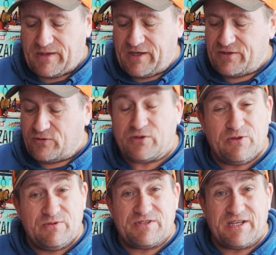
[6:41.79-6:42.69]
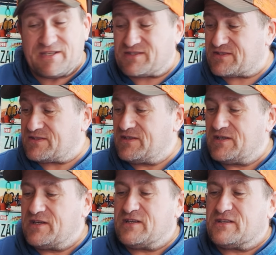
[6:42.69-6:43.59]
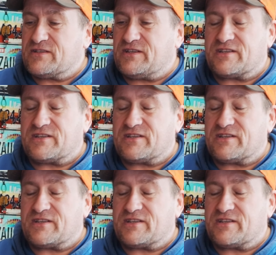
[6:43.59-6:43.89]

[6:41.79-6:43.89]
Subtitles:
and I'll use this, the